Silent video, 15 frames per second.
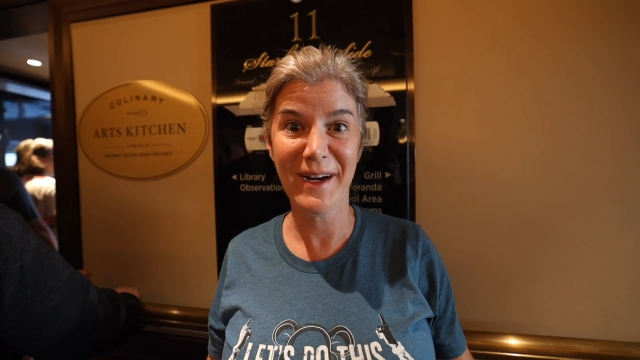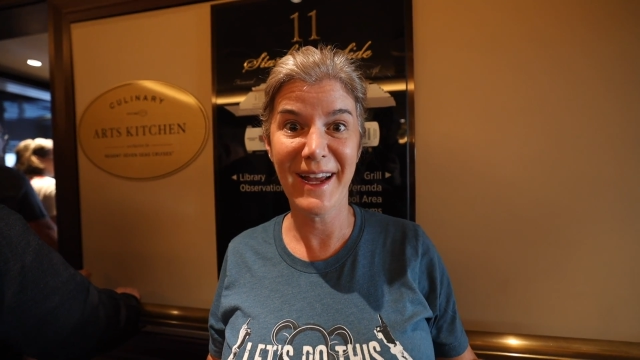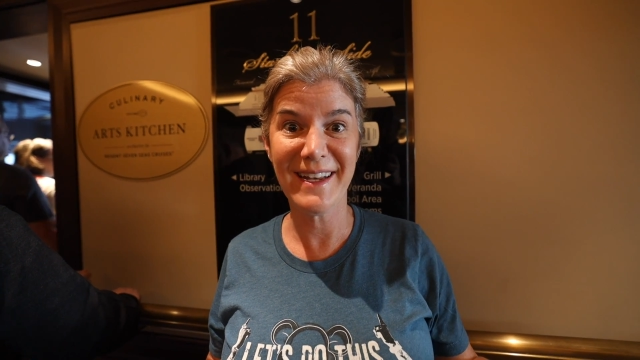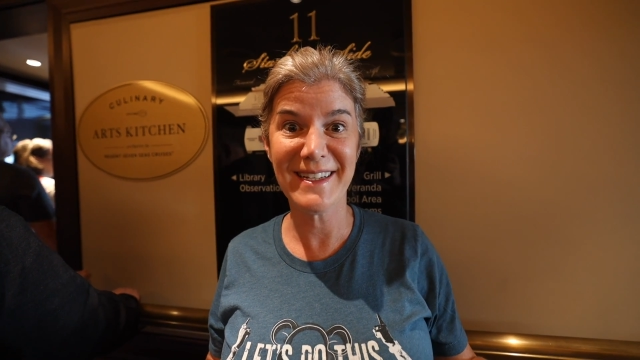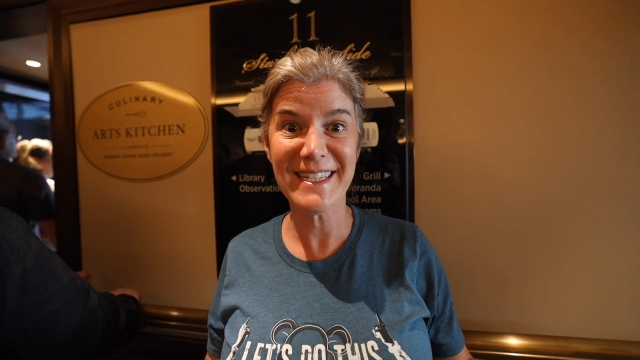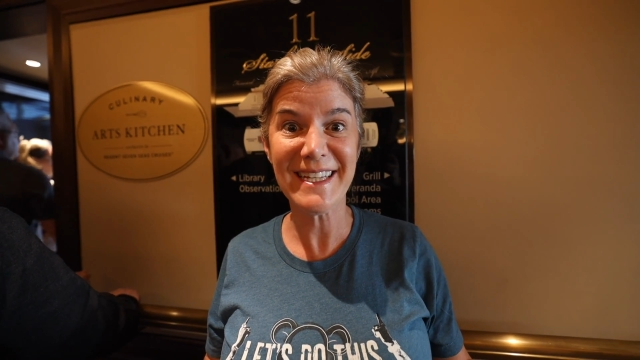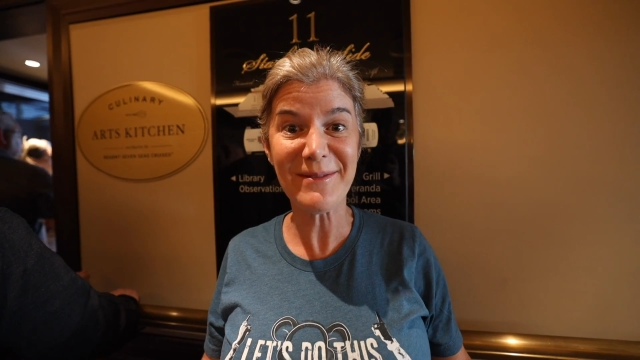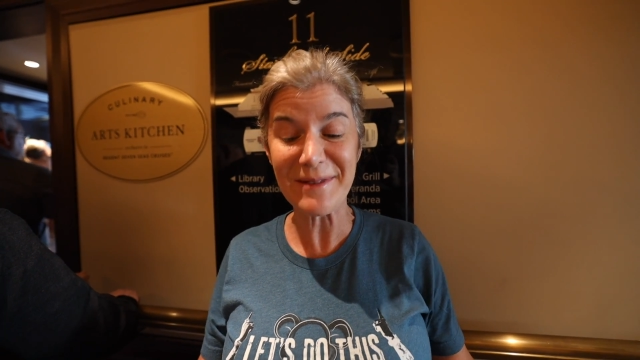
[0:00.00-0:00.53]

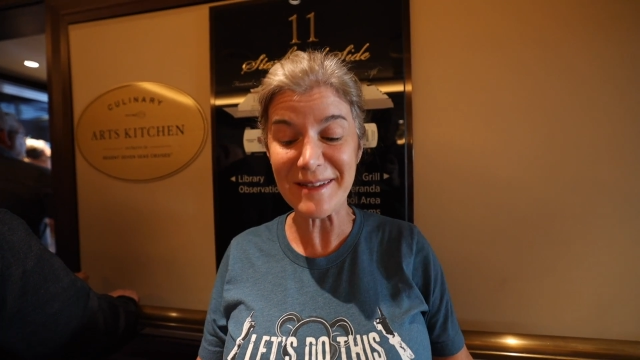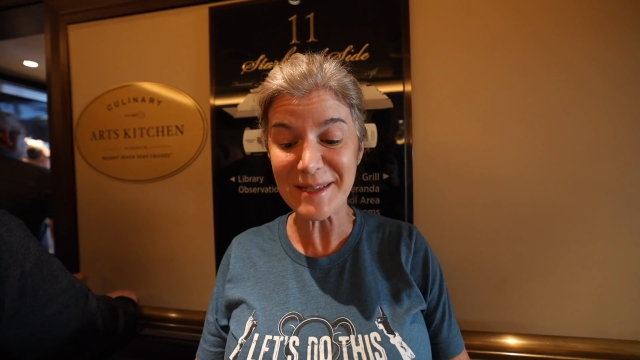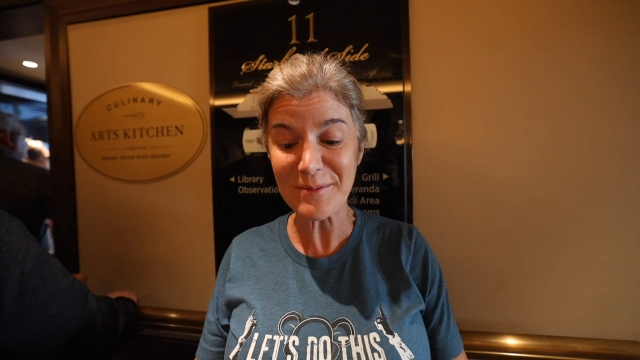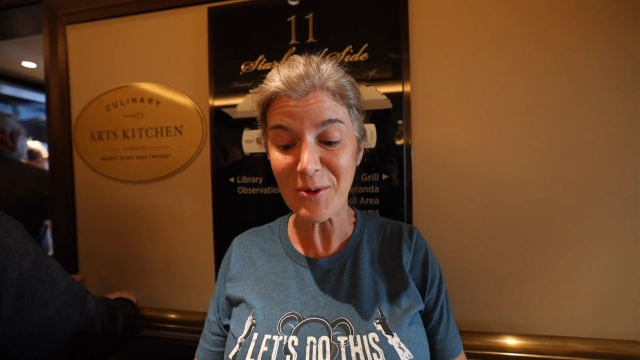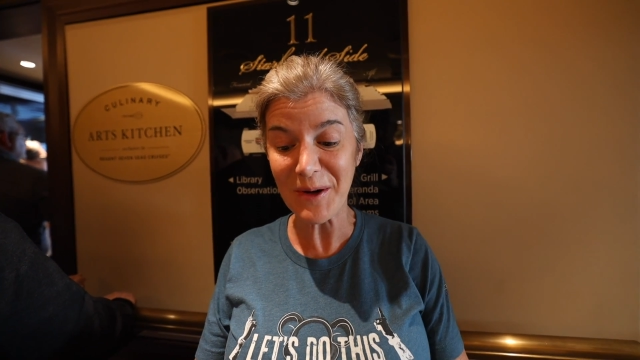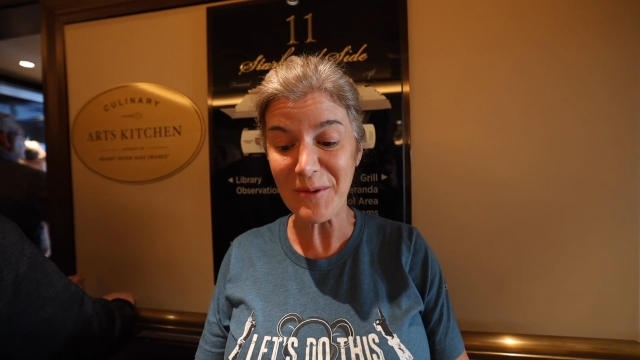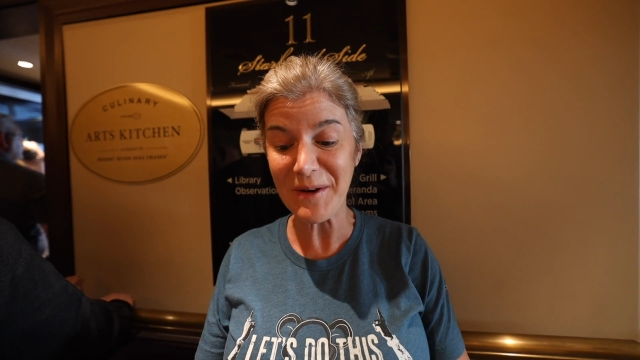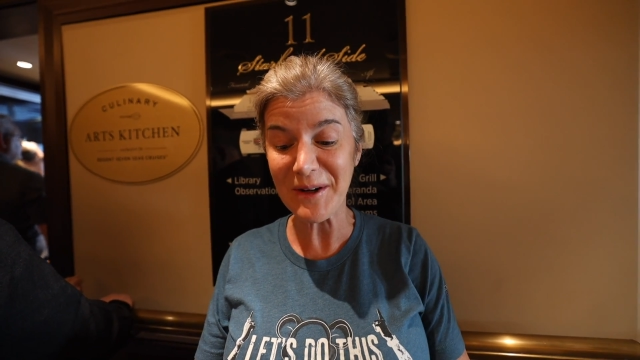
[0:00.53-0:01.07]
and this
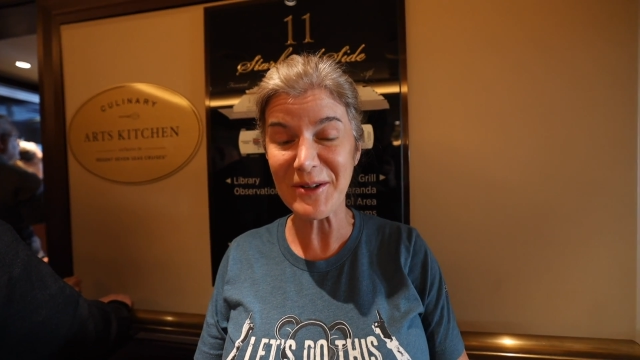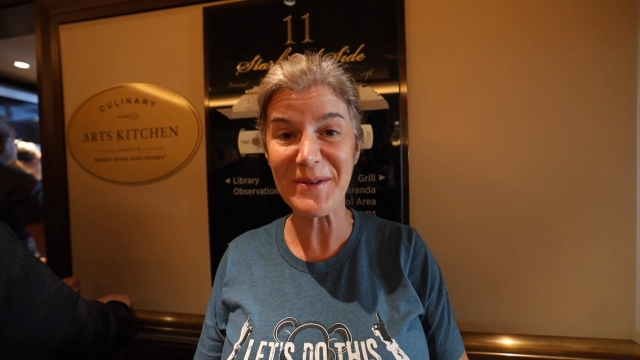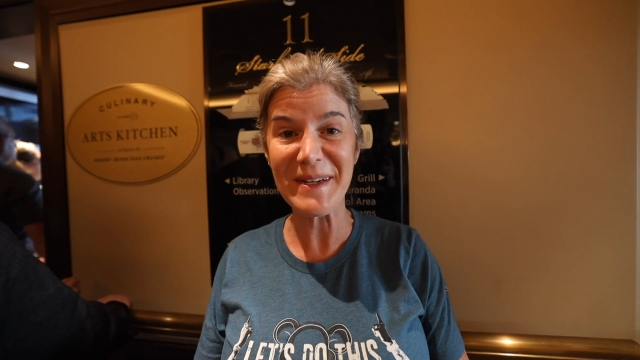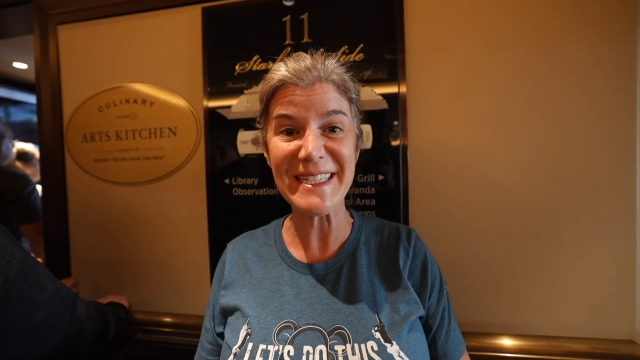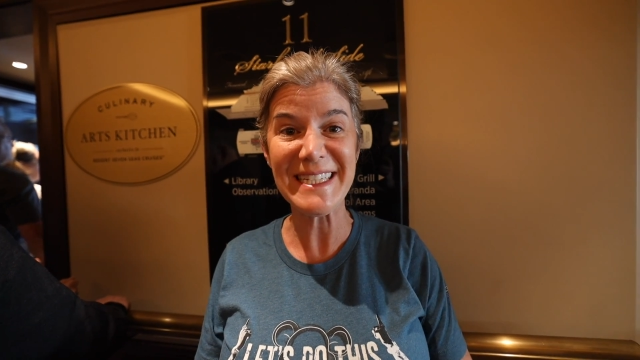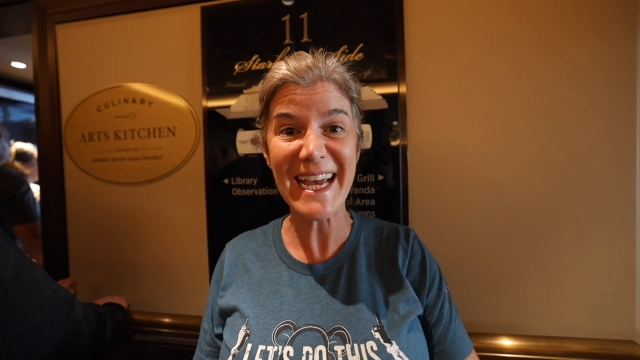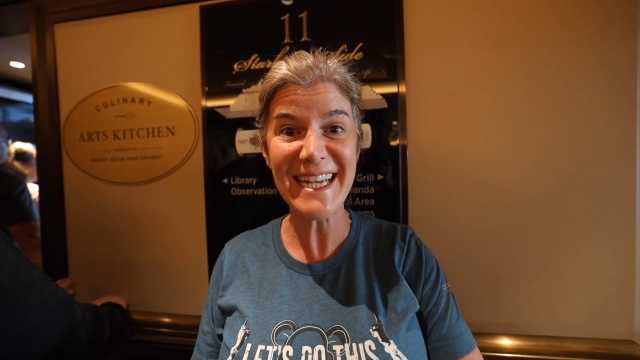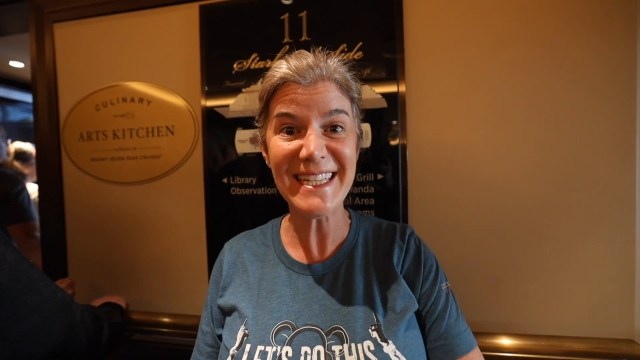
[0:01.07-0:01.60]
morning we are
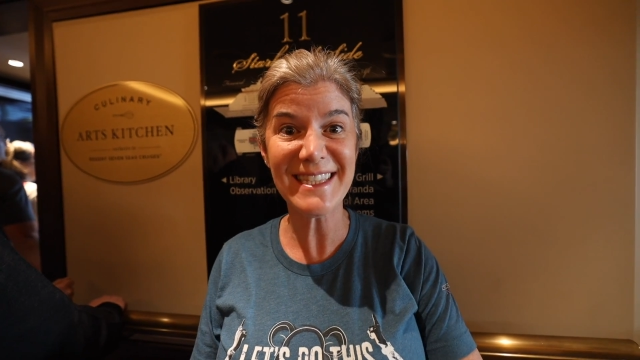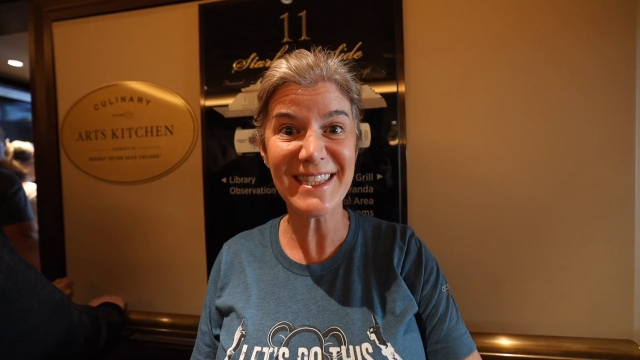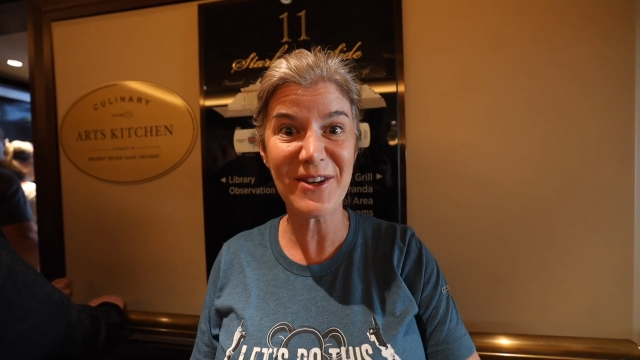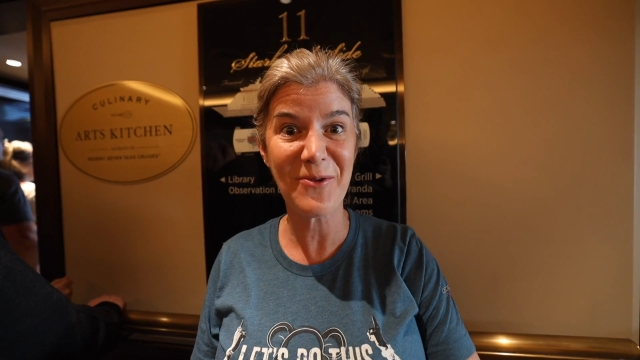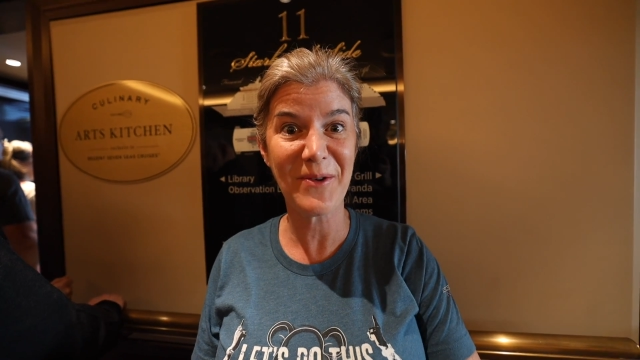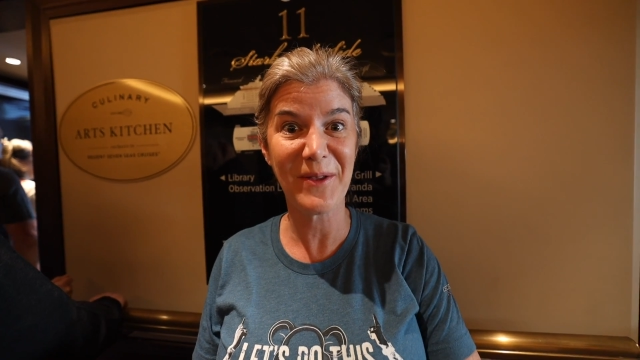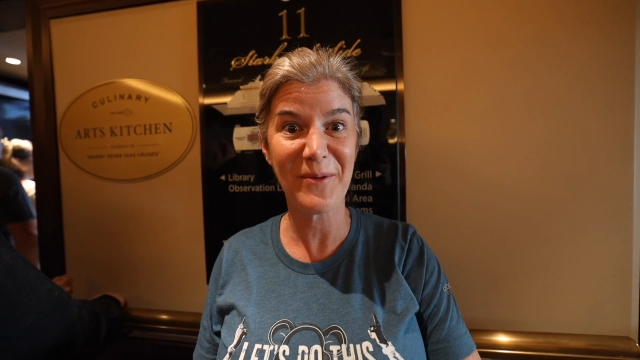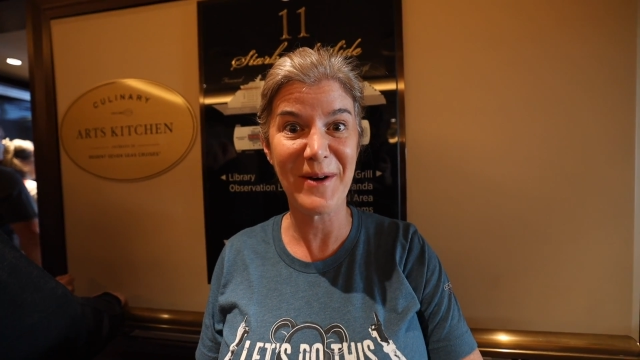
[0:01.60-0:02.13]
doing Taste the
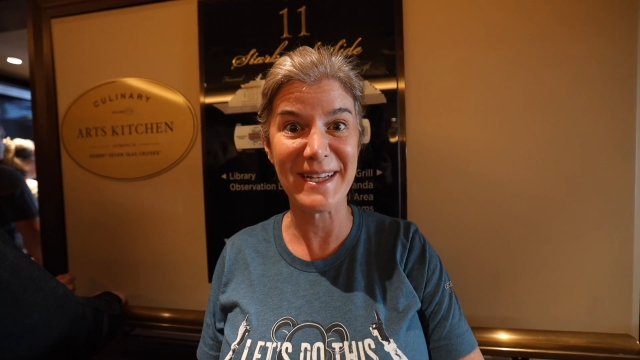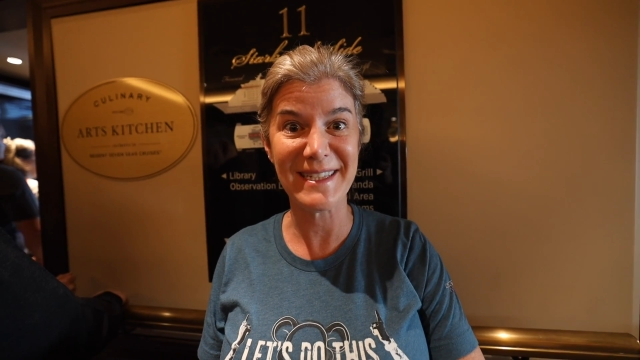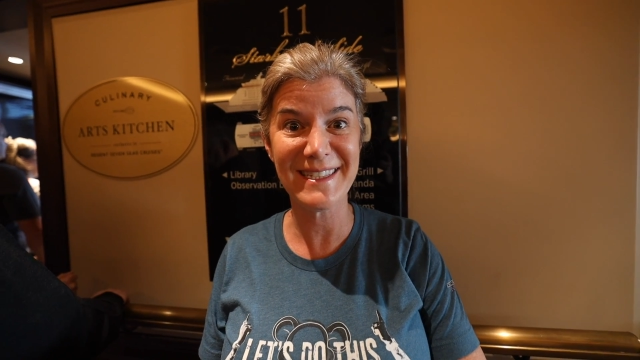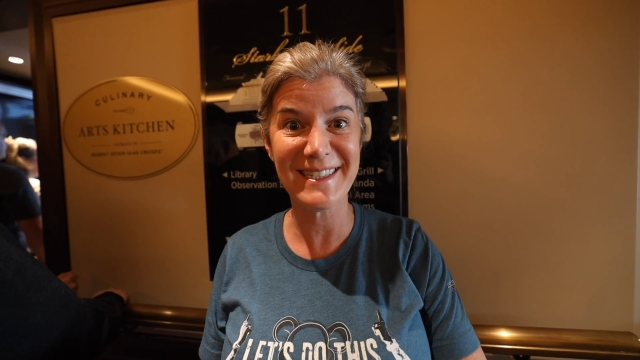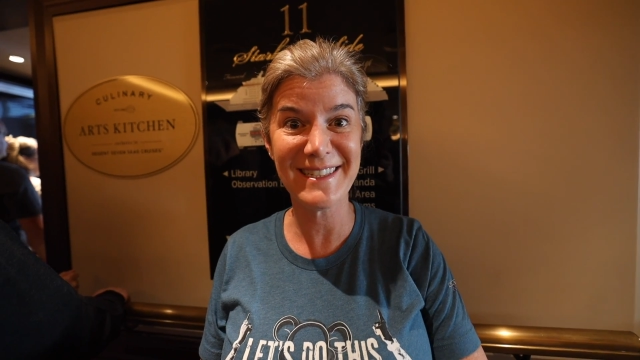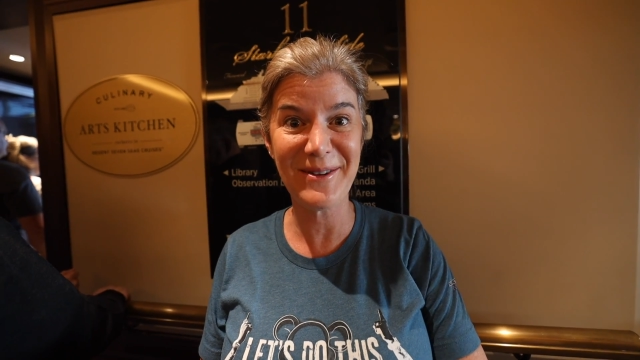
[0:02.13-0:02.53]
Northwest.